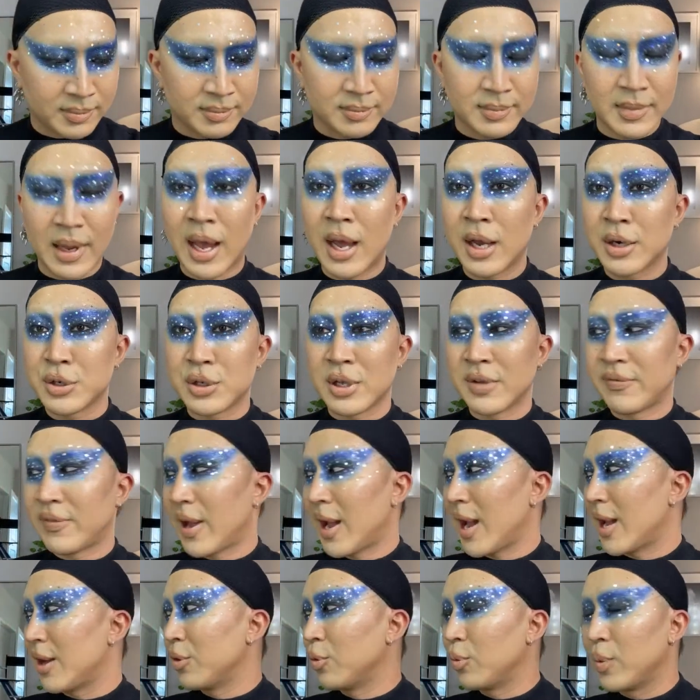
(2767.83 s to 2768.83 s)
Actually, if I
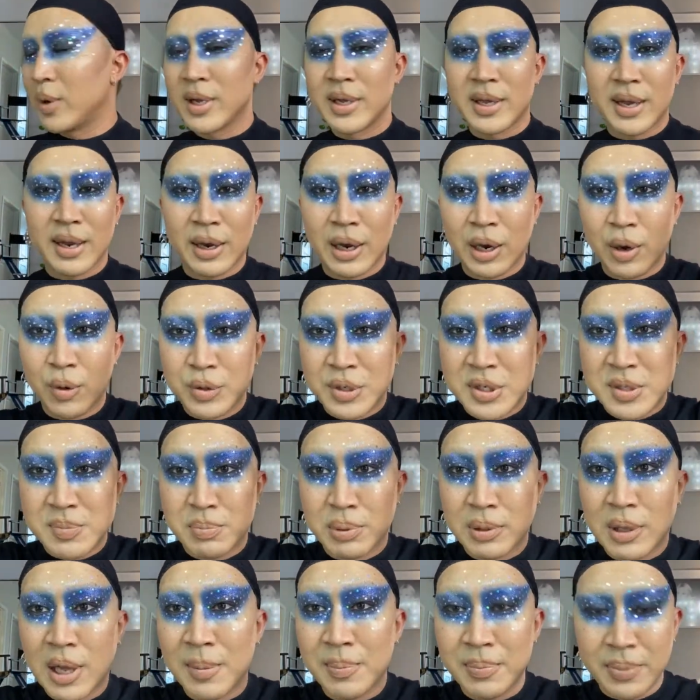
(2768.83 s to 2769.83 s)
had a wig here, I would just
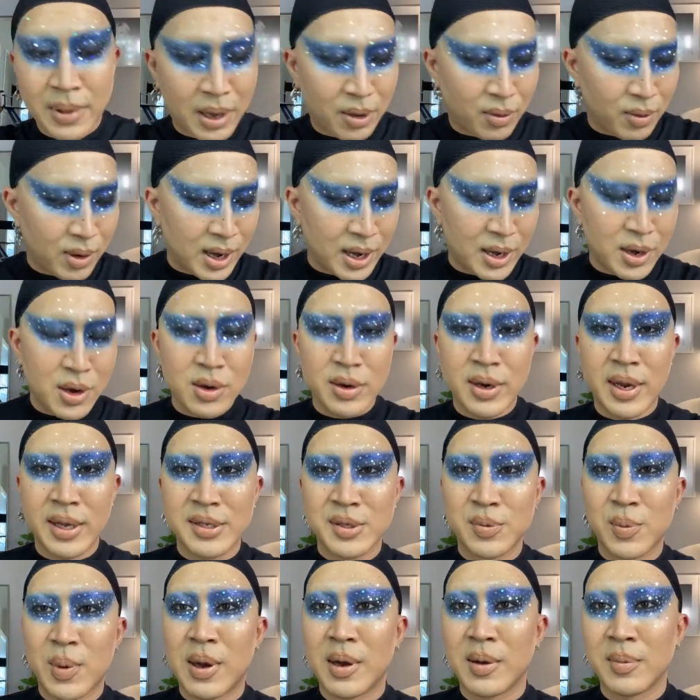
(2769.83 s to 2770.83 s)
plop that right on as
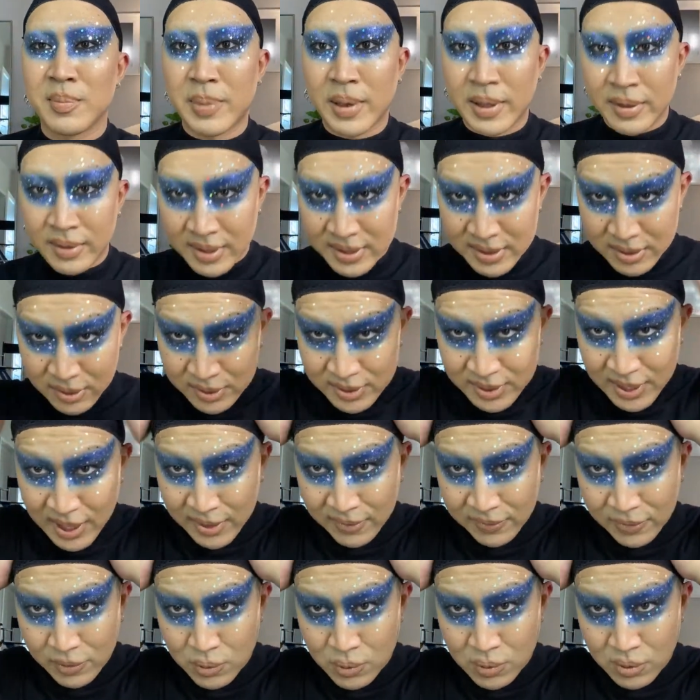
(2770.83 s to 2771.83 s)
well. But this looks kind
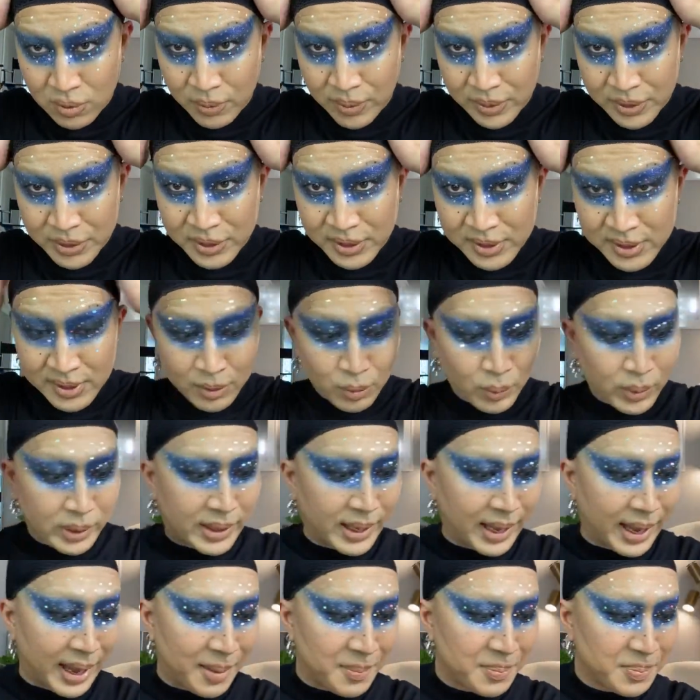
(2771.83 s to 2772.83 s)
of cool with just the wig
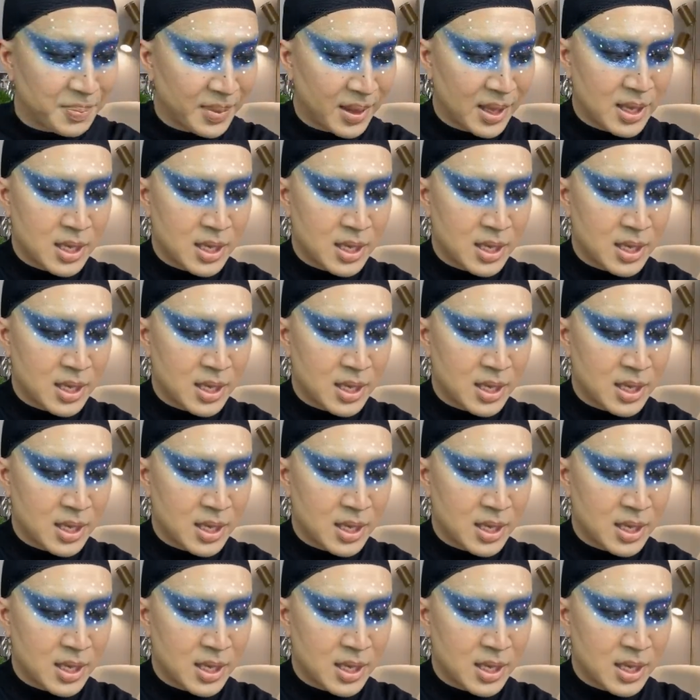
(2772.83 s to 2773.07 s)
cap.